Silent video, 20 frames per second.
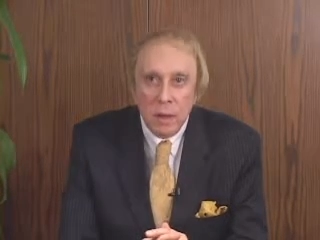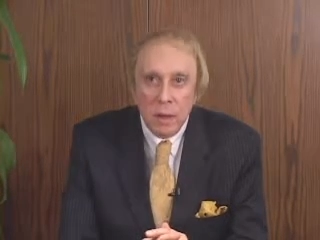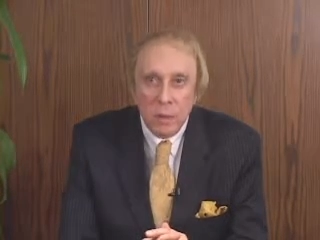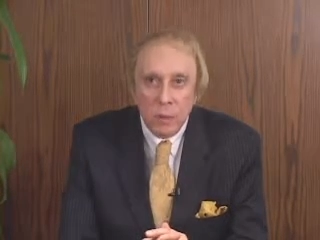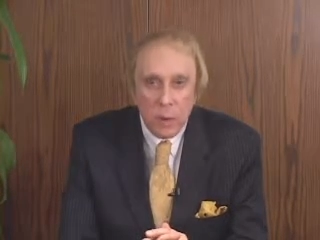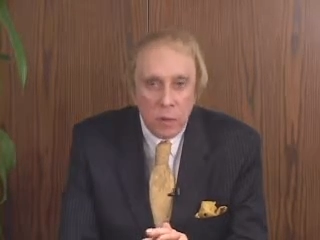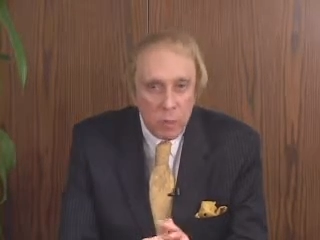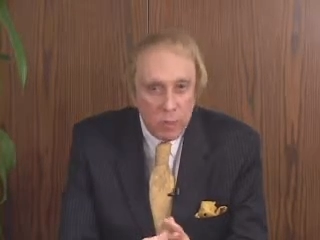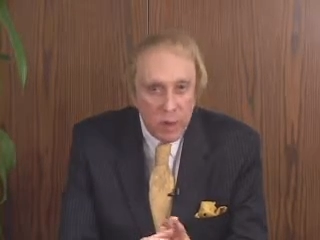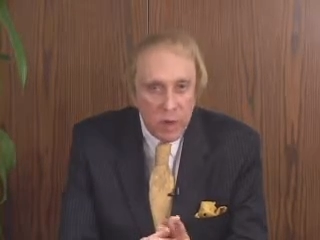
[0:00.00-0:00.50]

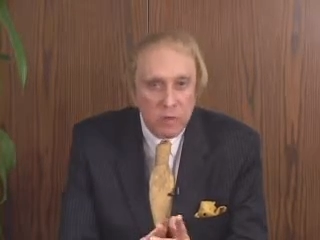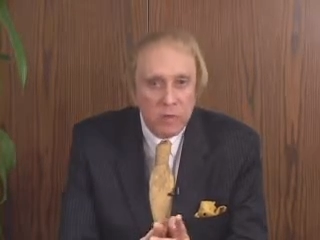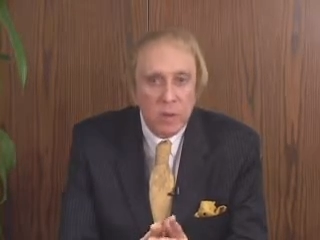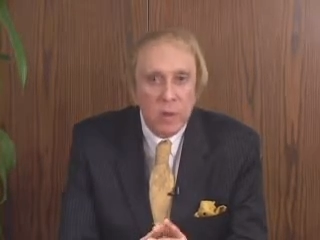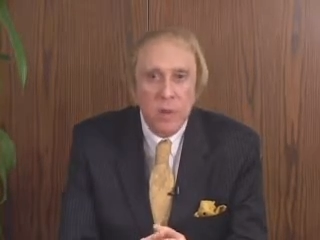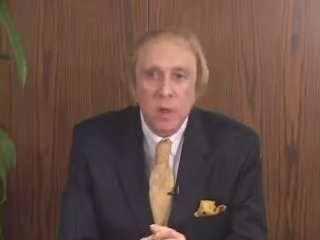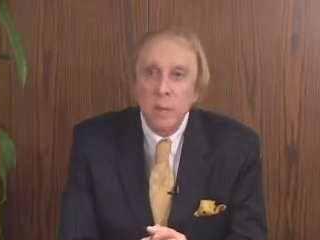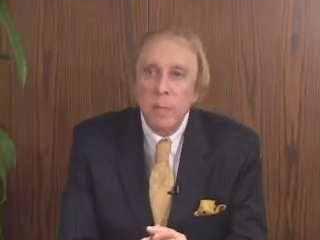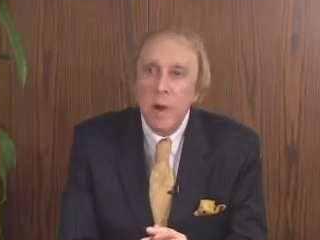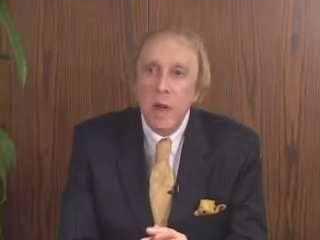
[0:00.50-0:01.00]
We
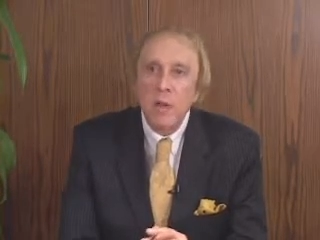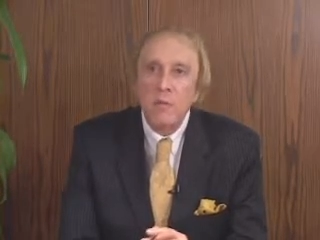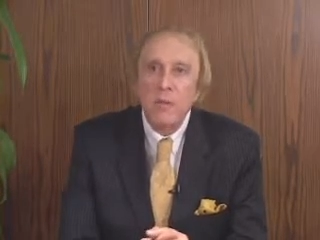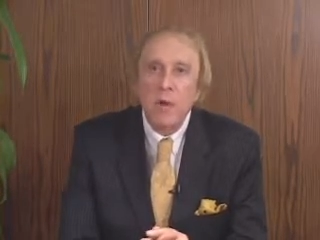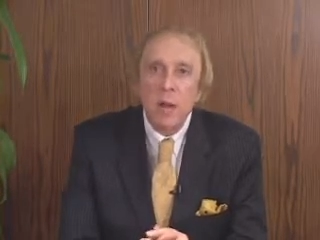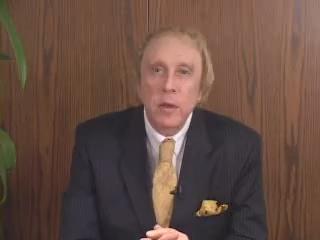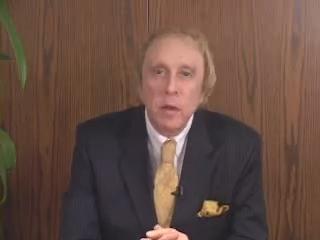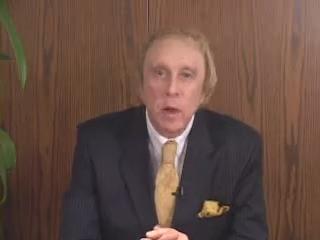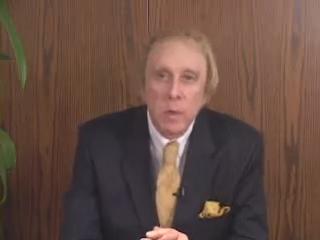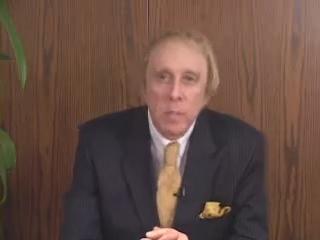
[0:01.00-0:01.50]
recently, matter of
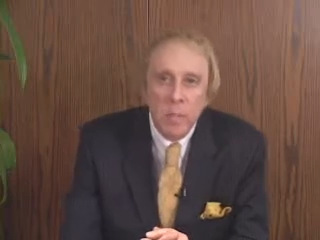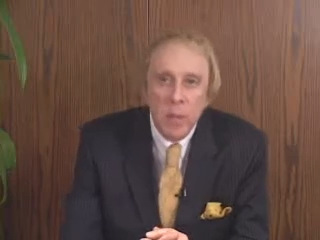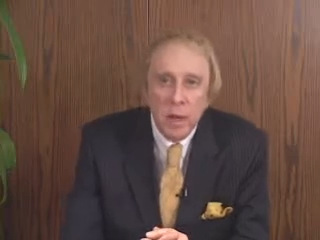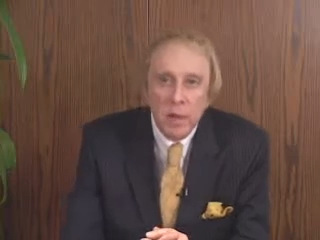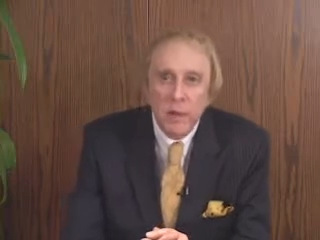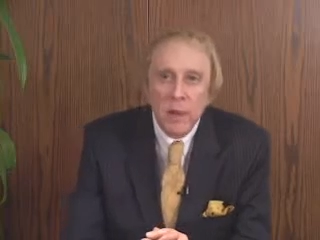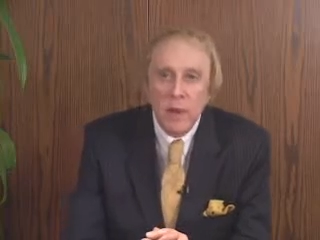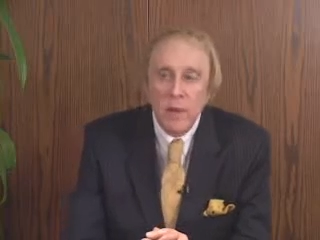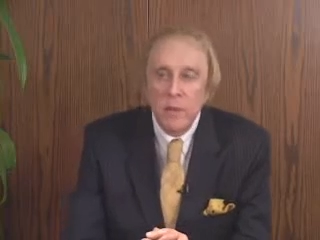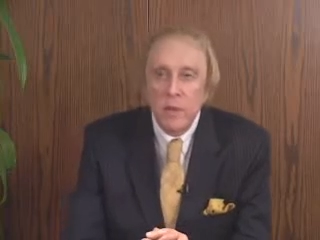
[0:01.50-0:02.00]
fact, on
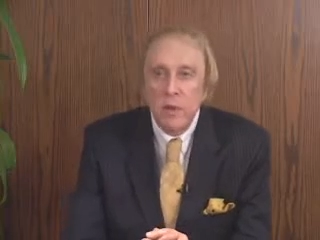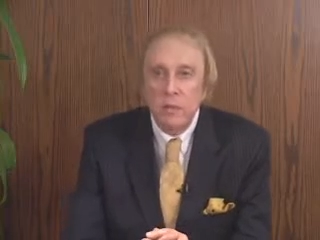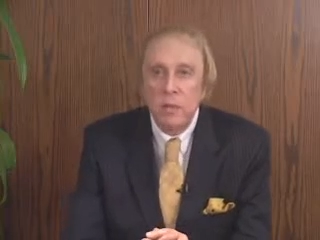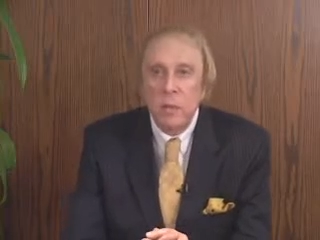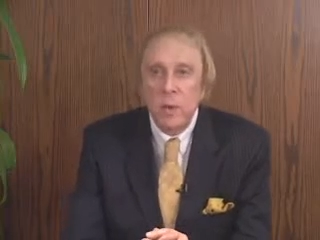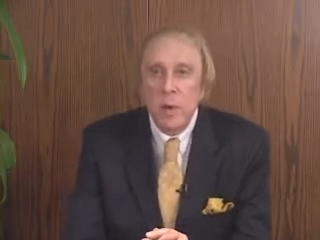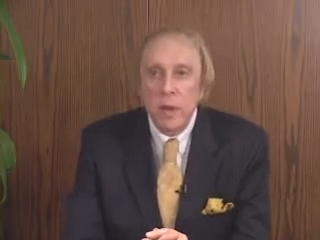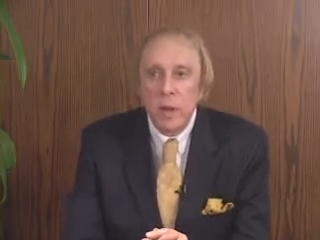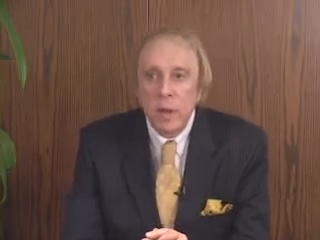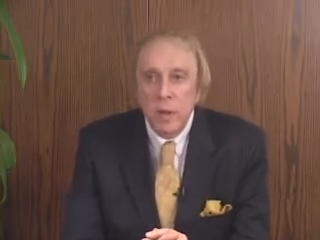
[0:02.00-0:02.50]
Monday of this
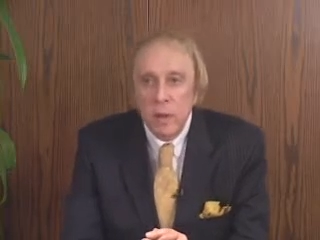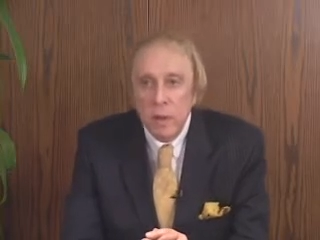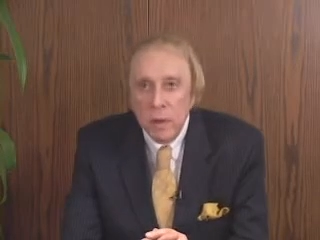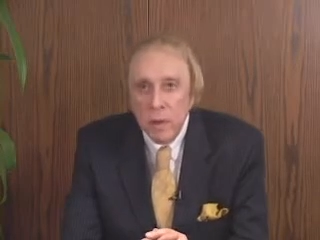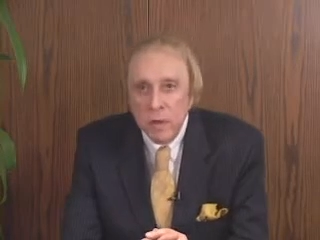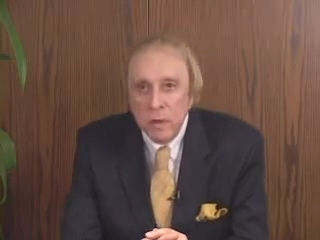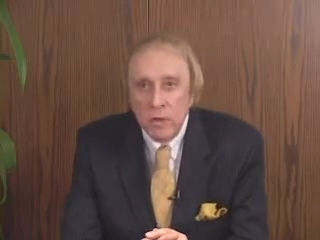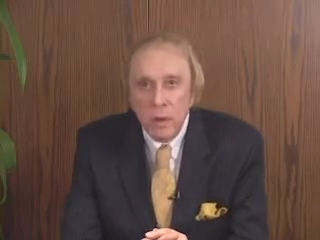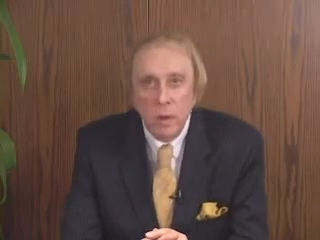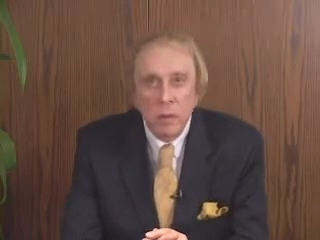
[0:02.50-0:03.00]
week,
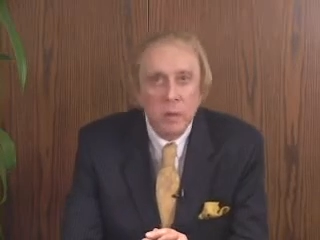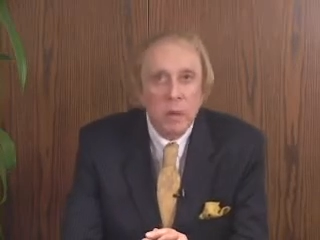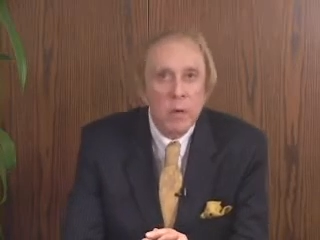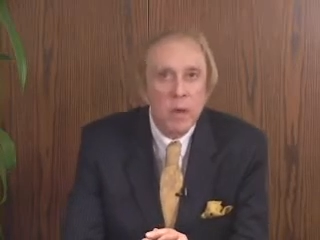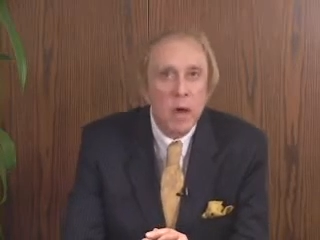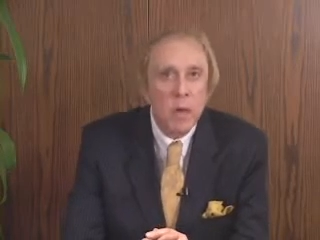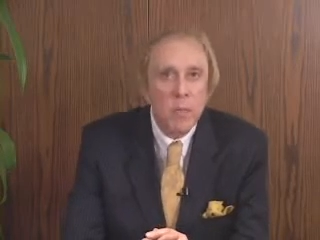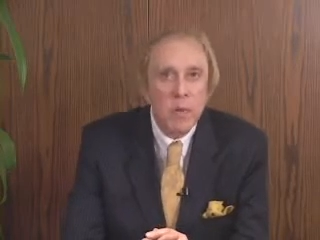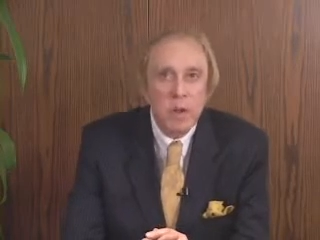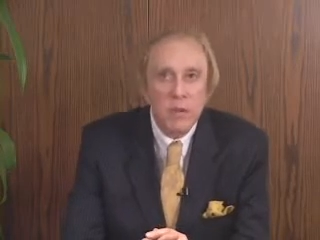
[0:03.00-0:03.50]
sold a
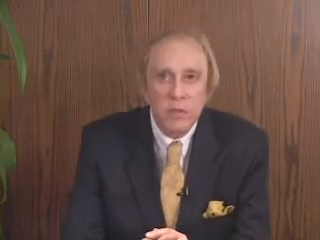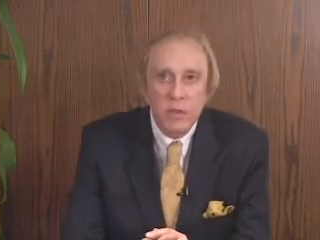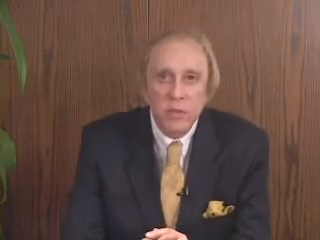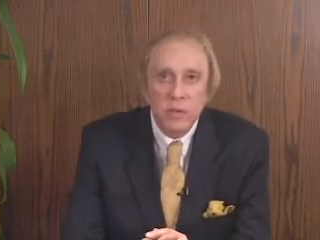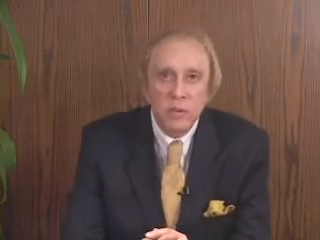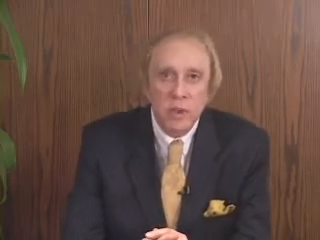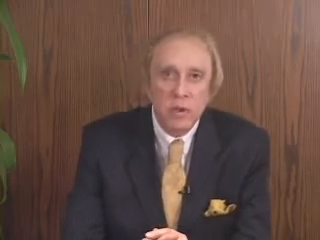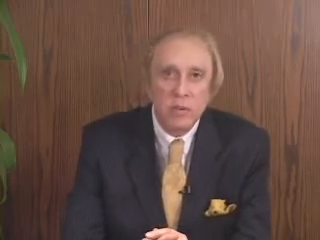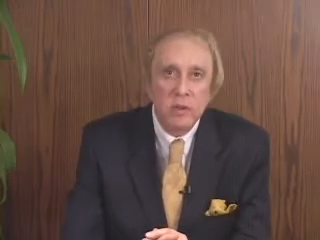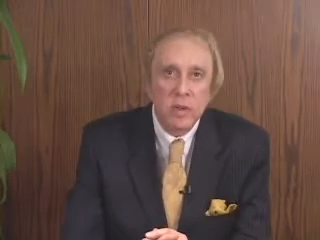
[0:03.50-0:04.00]
company for
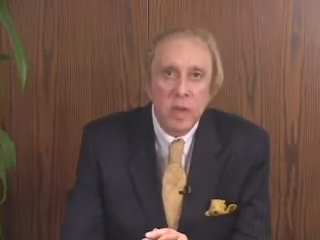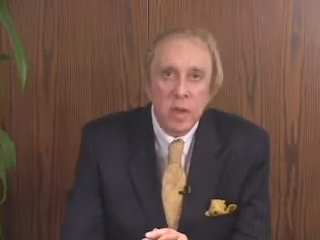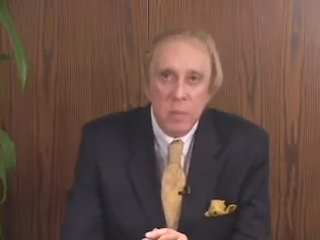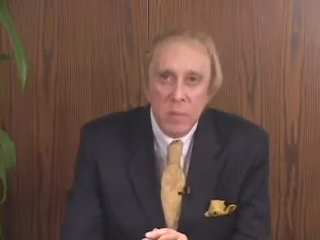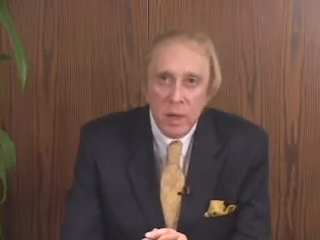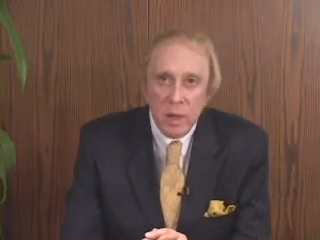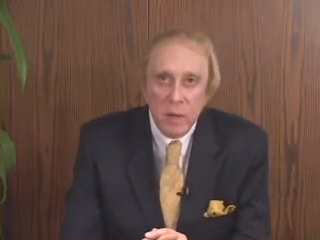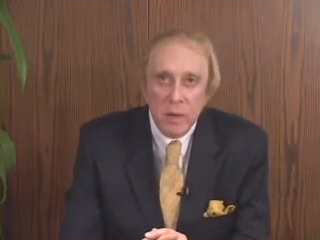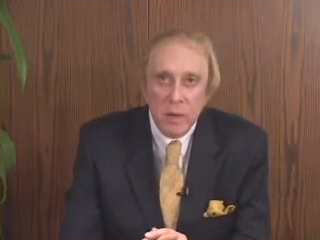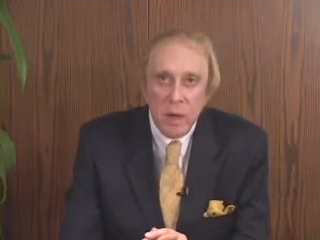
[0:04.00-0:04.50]
$16
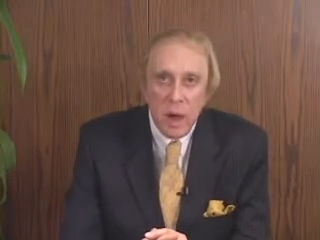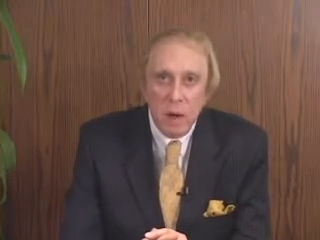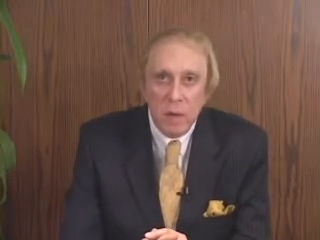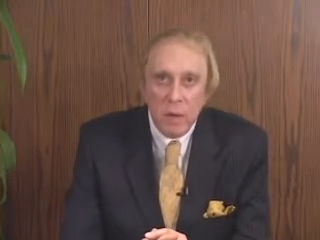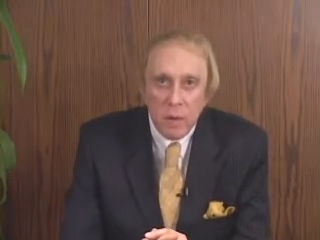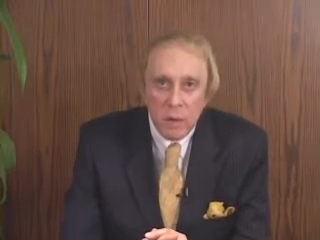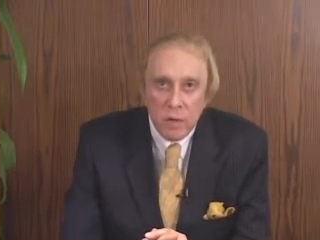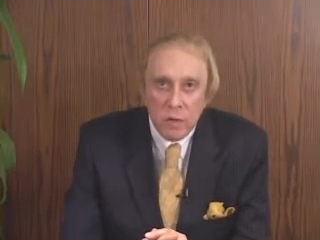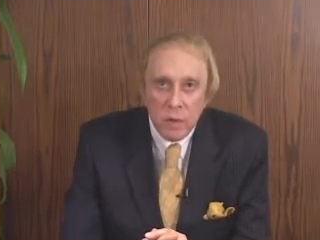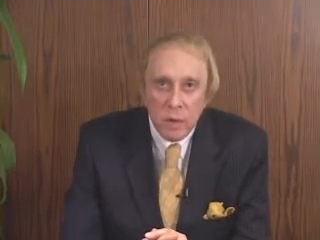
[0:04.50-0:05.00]
million.
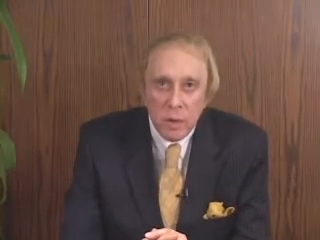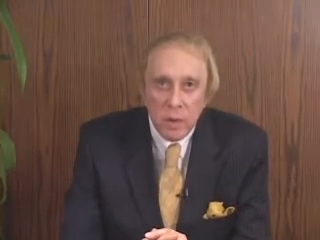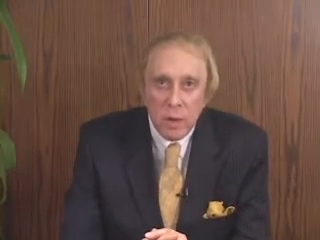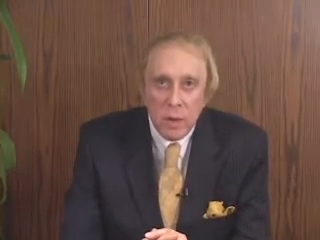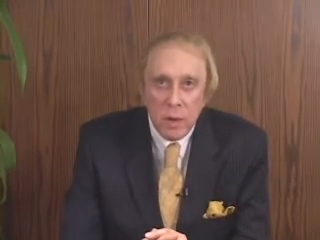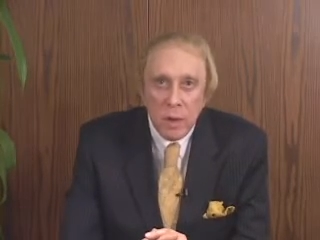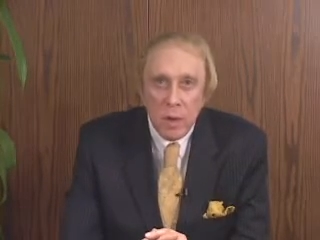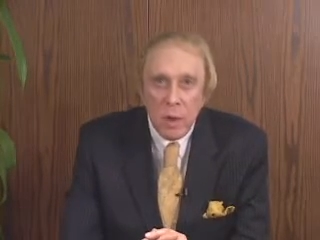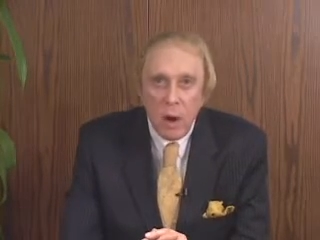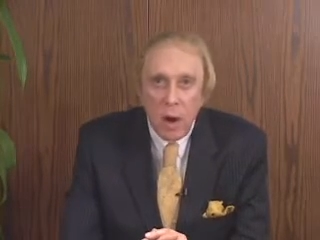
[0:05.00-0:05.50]

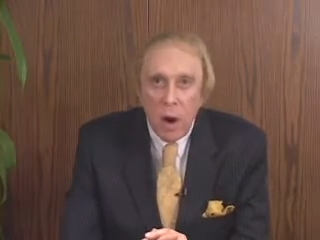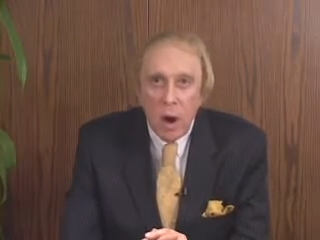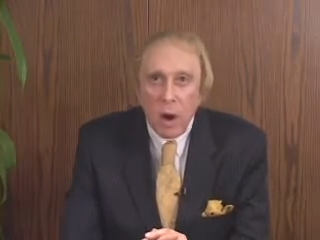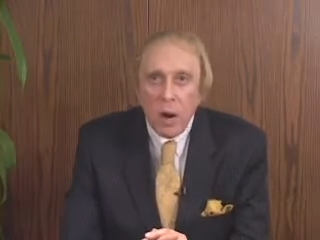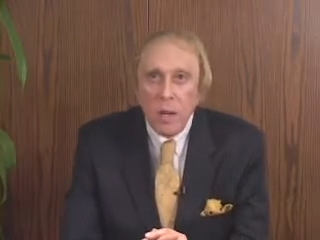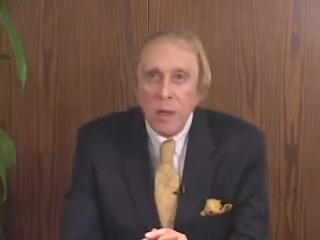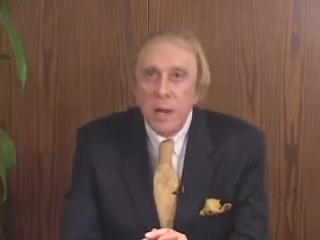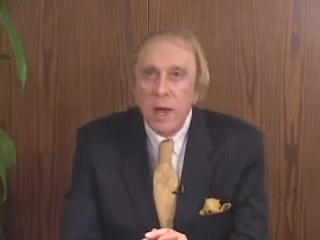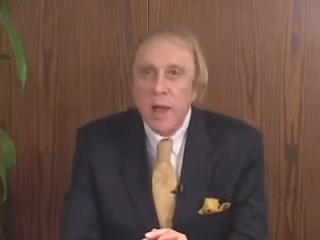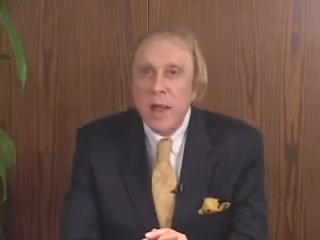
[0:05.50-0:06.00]

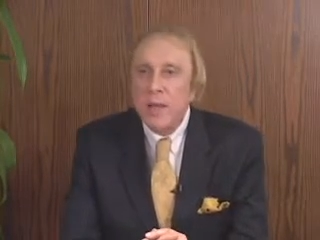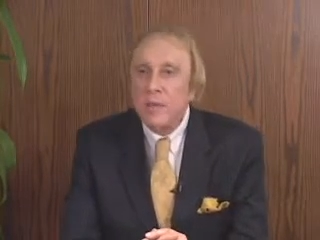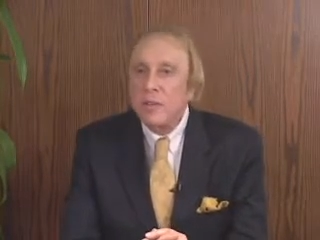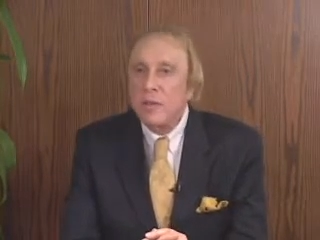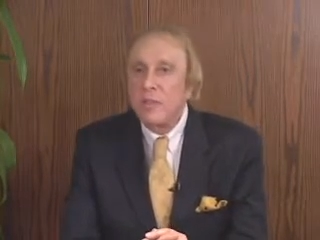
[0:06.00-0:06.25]
Our client's